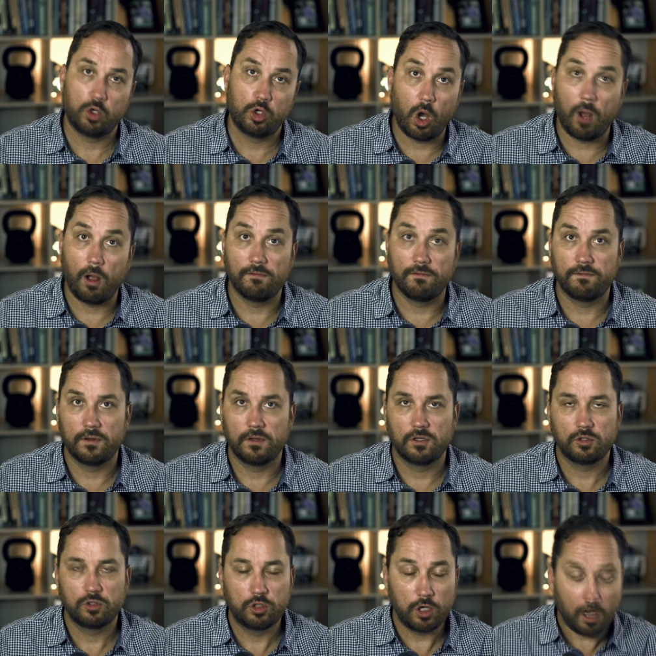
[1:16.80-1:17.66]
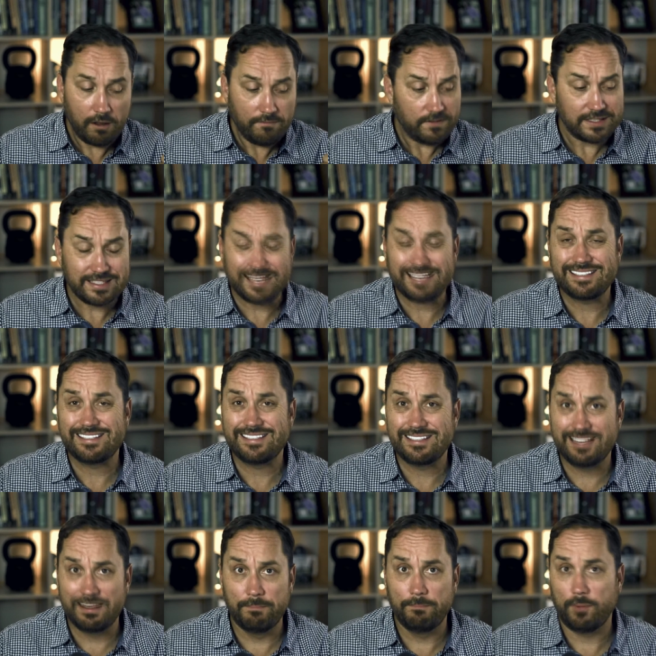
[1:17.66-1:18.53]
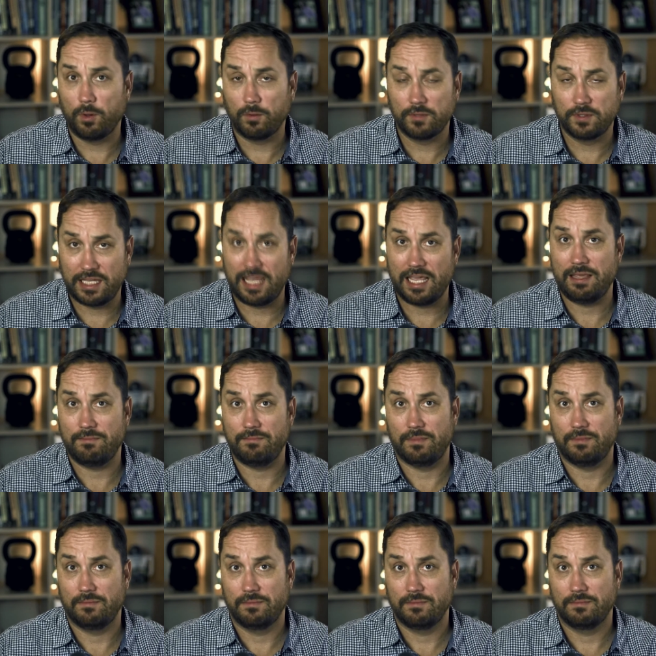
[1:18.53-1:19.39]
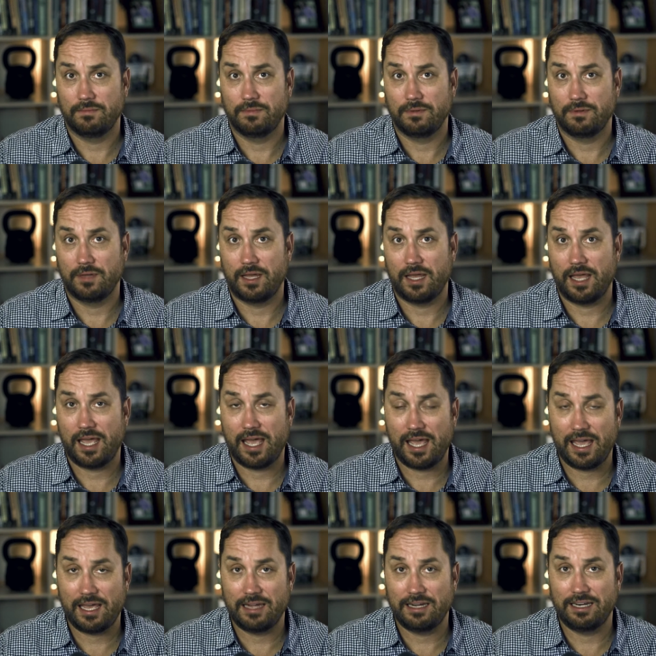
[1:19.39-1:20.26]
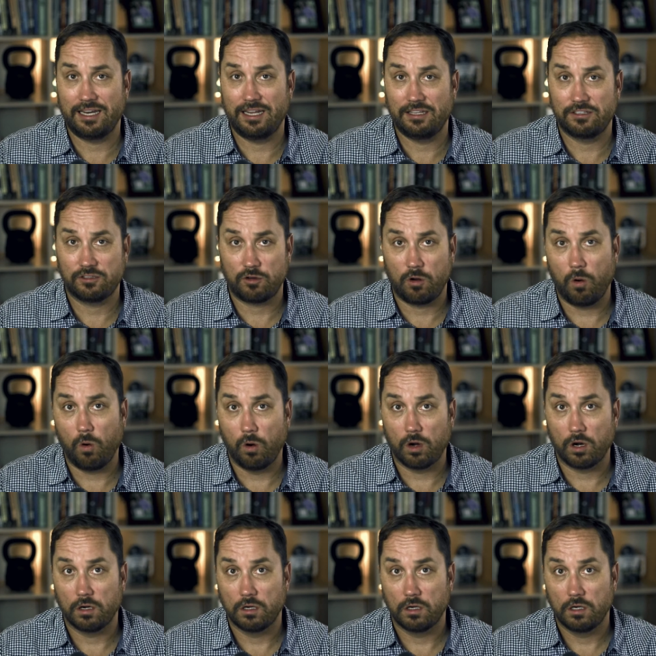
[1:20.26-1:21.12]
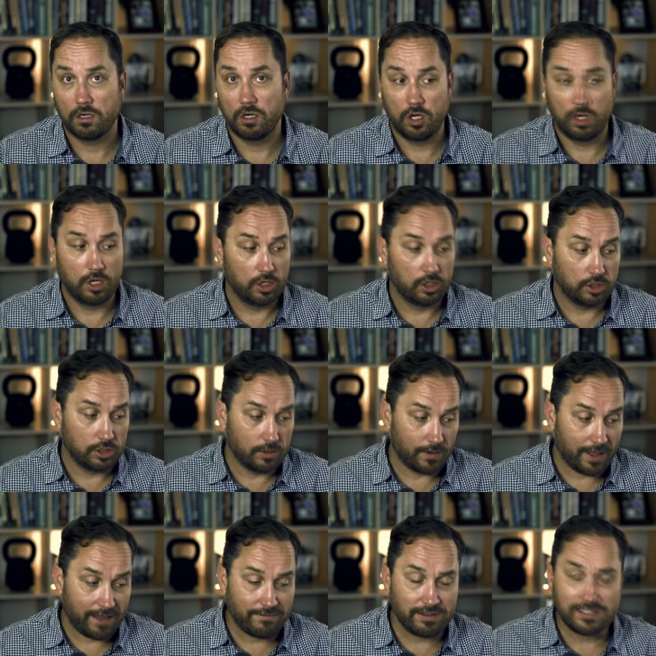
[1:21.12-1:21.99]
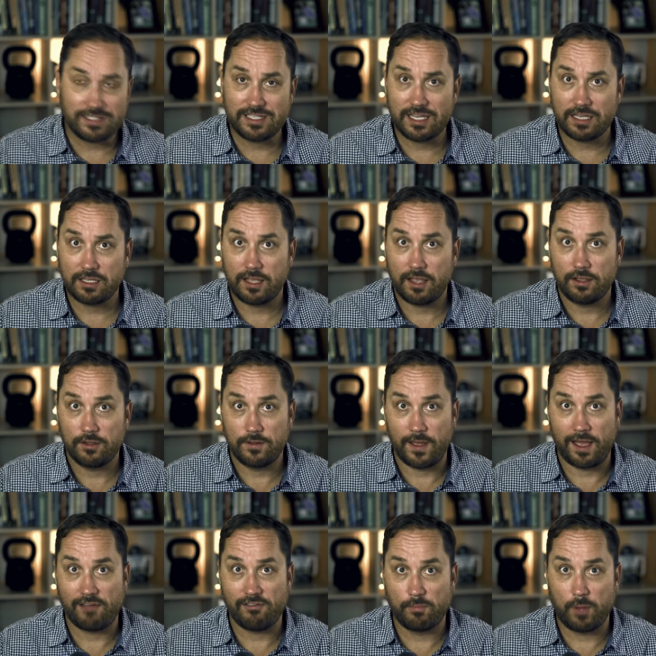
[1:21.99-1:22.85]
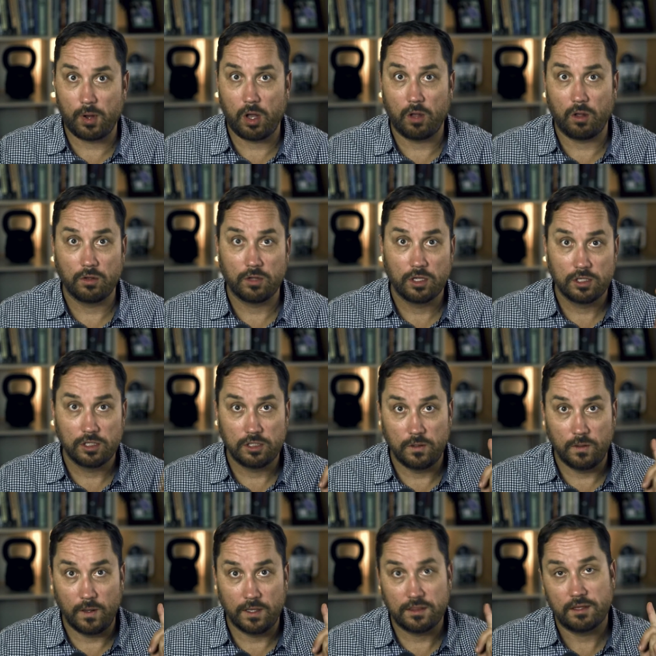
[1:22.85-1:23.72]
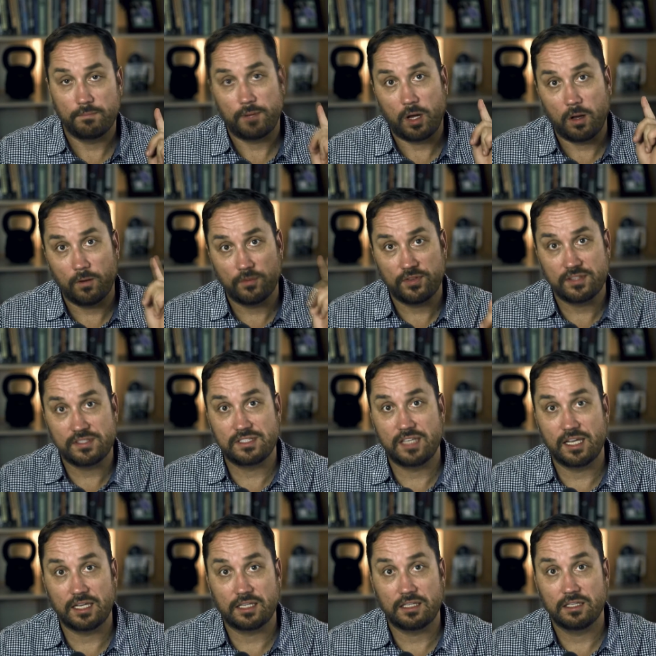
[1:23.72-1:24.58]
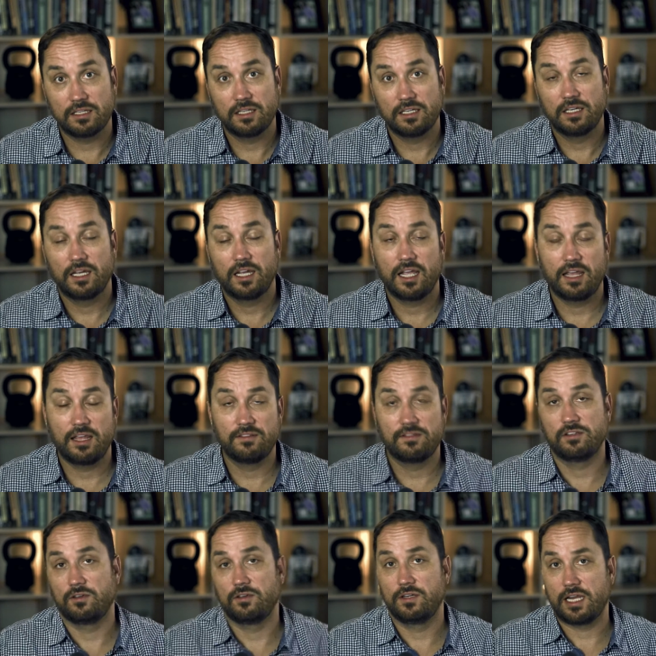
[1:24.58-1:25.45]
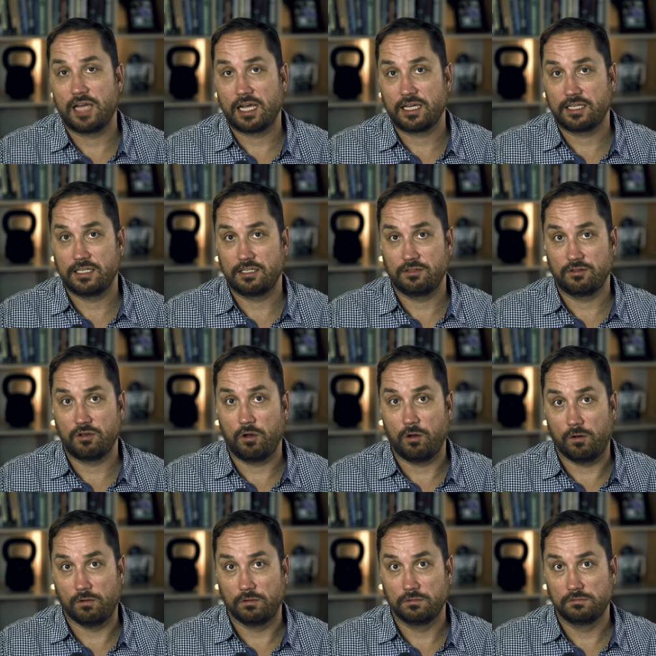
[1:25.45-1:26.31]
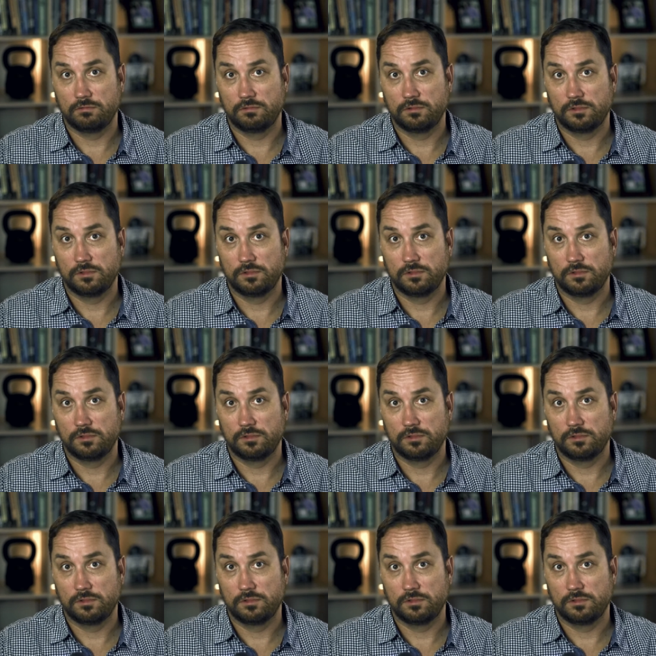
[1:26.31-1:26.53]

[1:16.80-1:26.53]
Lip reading: Golf. Golf is a simple game at its core. You have a stick, you have a ball, you hit the ball with the stick until you knock it in the hole,